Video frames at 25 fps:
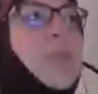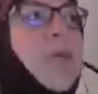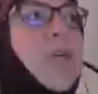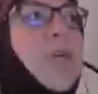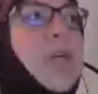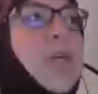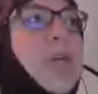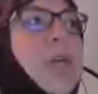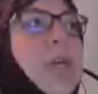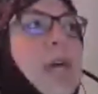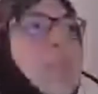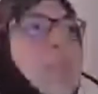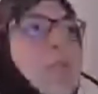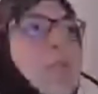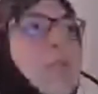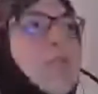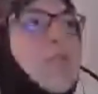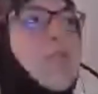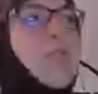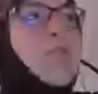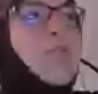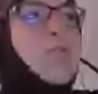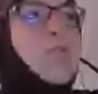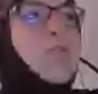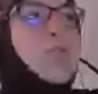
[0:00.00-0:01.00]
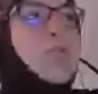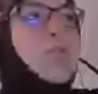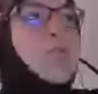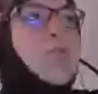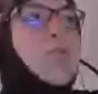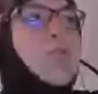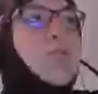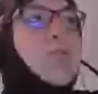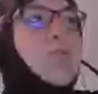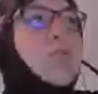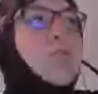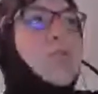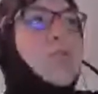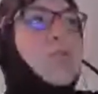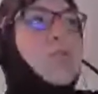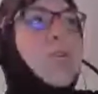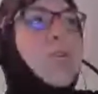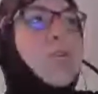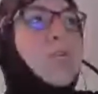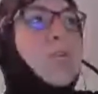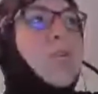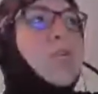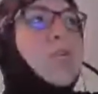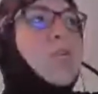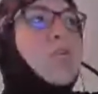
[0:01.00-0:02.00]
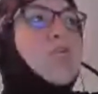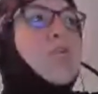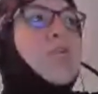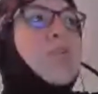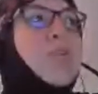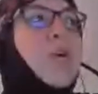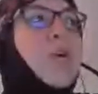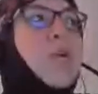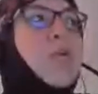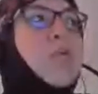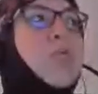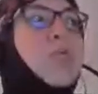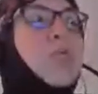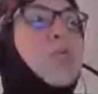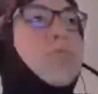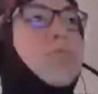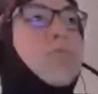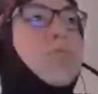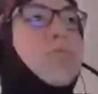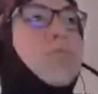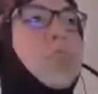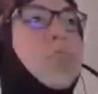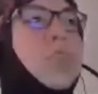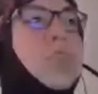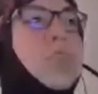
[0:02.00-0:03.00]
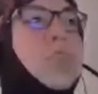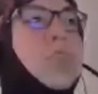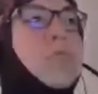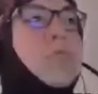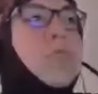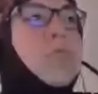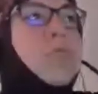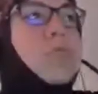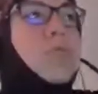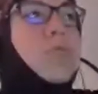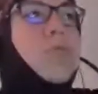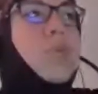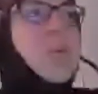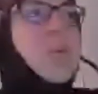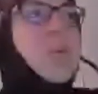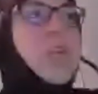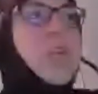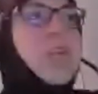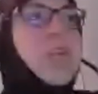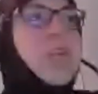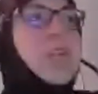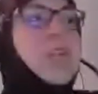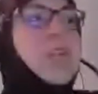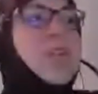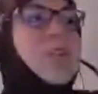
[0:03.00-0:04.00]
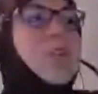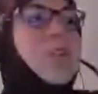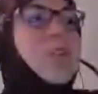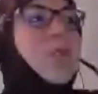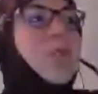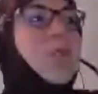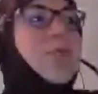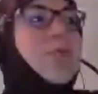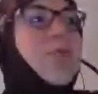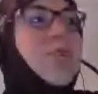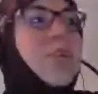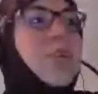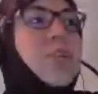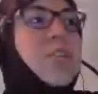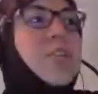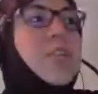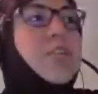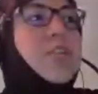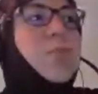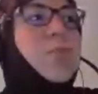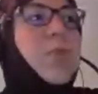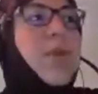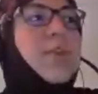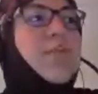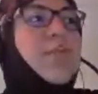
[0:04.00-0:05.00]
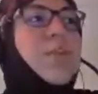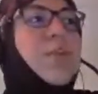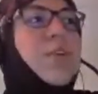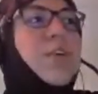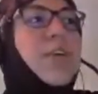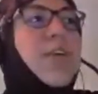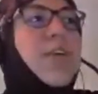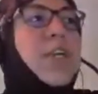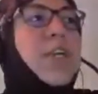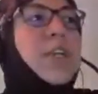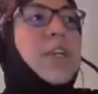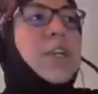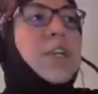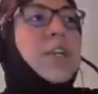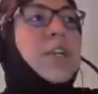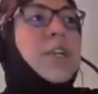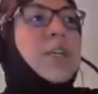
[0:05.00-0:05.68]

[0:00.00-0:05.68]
we can add the votes, remove. So it seems working. So for this instance, we have the green